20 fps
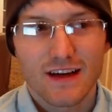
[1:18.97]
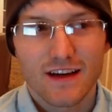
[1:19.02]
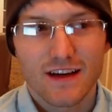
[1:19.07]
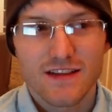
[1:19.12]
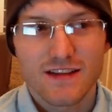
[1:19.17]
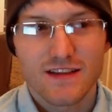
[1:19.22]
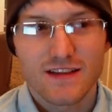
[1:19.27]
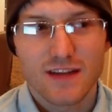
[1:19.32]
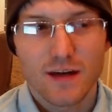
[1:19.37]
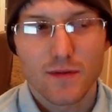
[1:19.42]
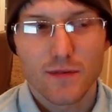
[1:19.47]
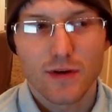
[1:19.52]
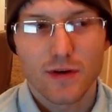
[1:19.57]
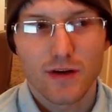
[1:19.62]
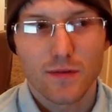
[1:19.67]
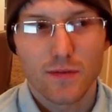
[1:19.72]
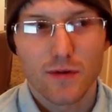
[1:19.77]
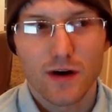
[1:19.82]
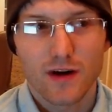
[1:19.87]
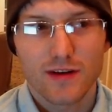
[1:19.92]
step into
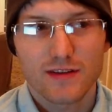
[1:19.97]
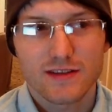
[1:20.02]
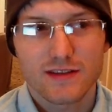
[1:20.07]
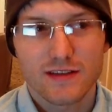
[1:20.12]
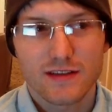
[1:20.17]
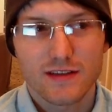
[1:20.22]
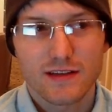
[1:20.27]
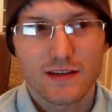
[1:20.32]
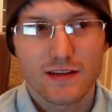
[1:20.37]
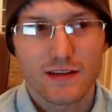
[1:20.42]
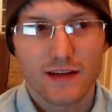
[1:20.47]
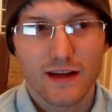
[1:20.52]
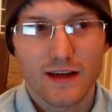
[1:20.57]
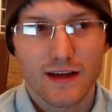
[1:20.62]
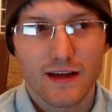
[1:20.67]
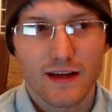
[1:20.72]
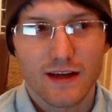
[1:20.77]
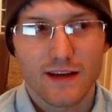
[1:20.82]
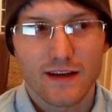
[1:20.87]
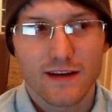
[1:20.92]
Boston
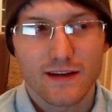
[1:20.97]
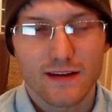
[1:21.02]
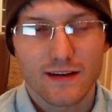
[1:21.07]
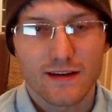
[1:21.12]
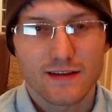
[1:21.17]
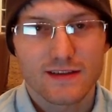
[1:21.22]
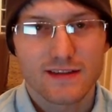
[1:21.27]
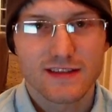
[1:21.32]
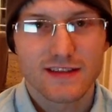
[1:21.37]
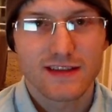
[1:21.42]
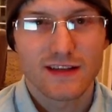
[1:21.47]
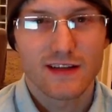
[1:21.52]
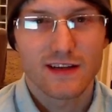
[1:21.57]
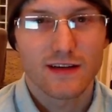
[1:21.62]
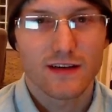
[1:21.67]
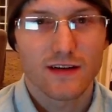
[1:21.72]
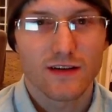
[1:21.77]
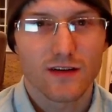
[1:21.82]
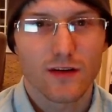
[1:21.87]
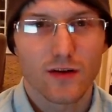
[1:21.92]
and see
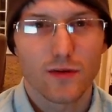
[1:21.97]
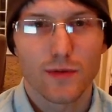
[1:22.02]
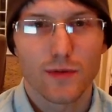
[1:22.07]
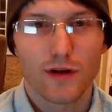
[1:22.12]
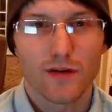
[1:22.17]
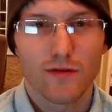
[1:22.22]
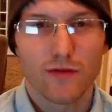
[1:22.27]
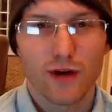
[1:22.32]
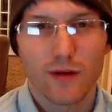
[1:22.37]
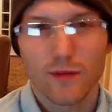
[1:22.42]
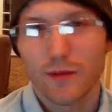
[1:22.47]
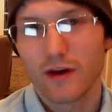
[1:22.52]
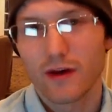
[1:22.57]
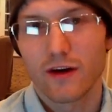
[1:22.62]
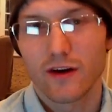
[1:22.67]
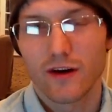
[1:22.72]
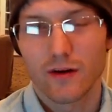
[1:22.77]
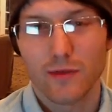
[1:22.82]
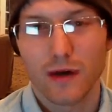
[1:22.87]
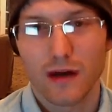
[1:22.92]
a little bit of what I've been
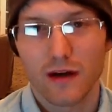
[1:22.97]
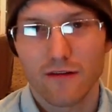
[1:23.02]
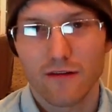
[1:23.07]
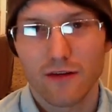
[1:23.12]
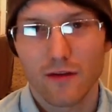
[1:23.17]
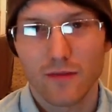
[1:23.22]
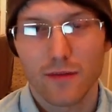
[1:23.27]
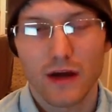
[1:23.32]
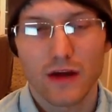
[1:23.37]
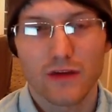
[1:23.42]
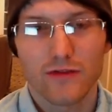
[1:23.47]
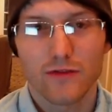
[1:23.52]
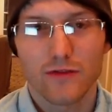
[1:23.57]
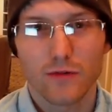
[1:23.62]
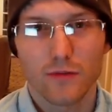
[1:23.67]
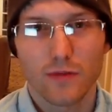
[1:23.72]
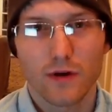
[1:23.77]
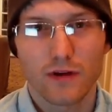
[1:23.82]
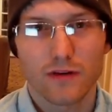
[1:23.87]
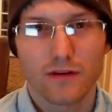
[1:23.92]
hearing about over the past few
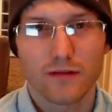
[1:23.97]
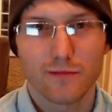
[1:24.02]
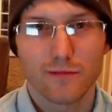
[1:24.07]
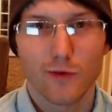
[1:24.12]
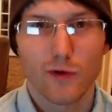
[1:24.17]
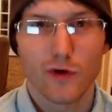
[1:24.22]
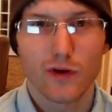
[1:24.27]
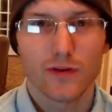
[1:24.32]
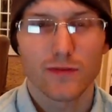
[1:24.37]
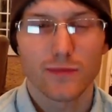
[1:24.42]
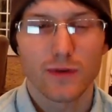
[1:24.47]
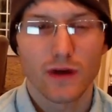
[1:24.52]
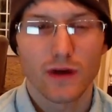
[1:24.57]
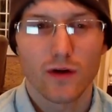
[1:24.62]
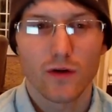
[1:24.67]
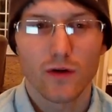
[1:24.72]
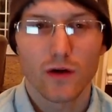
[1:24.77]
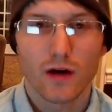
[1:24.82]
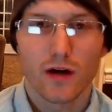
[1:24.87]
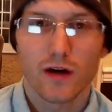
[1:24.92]
months of what's been
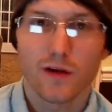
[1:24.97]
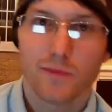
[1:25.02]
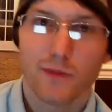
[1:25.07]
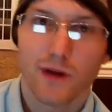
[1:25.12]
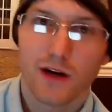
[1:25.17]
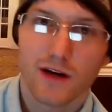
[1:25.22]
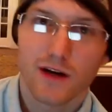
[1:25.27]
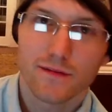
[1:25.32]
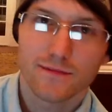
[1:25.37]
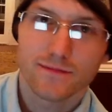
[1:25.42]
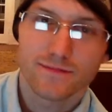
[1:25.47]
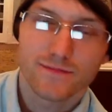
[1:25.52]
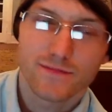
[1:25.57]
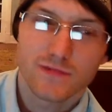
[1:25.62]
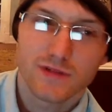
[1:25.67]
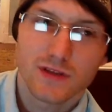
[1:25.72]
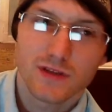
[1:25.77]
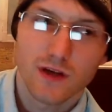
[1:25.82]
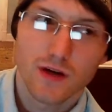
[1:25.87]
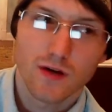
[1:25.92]
going on up there.
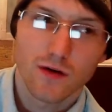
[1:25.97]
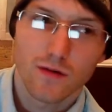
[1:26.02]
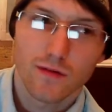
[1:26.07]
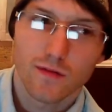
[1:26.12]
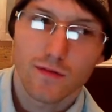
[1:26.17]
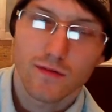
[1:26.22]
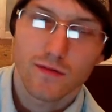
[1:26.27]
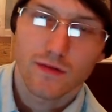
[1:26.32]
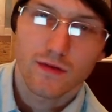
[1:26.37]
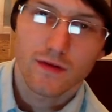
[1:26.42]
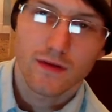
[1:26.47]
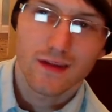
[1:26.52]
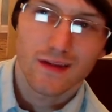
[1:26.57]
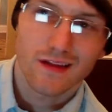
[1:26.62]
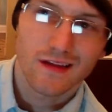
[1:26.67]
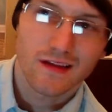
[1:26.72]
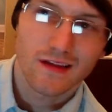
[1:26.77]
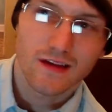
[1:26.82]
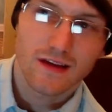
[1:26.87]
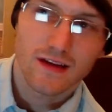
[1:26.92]
So
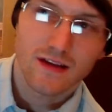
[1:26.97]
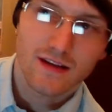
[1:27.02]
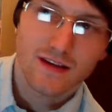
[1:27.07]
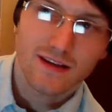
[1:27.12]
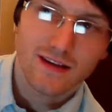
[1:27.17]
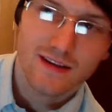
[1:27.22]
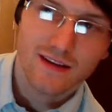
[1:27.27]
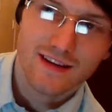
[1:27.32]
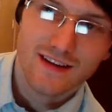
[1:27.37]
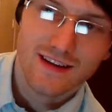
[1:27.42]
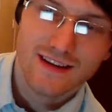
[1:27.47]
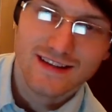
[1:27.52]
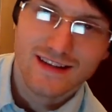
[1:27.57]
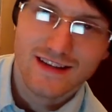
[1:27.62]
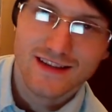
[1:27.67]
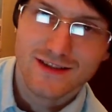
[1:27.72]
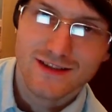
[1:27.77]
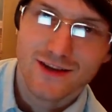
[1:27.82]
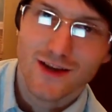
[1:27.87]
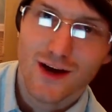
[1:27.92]

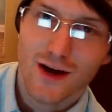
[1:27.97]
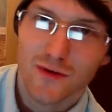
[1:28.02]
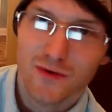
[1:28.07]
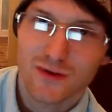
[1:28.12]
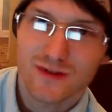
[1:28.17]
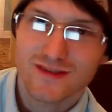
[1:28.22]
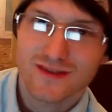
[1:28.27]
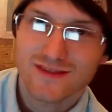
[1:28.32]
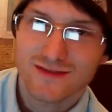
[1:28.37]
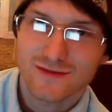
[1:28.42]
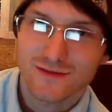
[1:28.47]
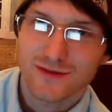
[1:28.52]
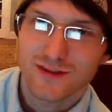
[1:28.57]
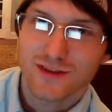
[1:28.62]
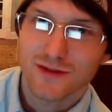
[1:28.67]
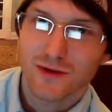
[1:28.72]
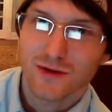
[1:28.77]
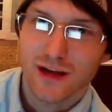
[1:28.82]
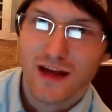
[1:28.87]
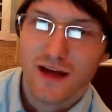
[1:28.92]
it's a lot. We'll
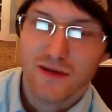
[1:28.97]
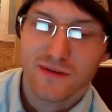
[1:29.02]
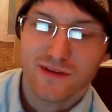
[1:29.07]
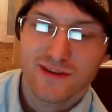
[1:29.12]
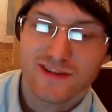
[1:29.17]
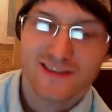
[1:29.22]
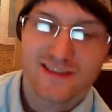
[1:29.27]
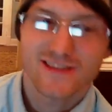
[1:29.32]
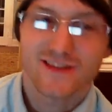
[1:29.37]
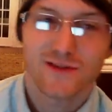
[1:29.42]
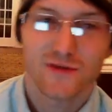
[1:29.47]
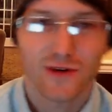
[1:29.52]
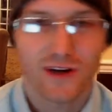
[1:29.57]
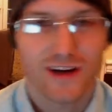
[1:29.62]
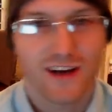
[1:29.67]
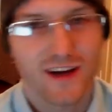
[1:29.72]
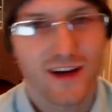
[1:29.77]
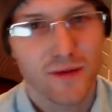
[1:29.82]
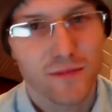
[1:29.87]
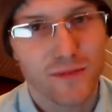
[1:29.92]
see what happens when I
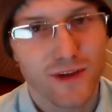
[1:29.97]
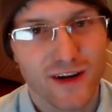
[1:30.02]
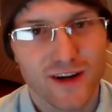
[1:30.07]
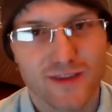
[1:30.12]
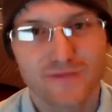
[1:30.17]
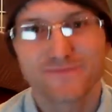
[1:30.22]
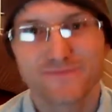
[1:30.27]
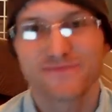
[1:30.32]
get up there.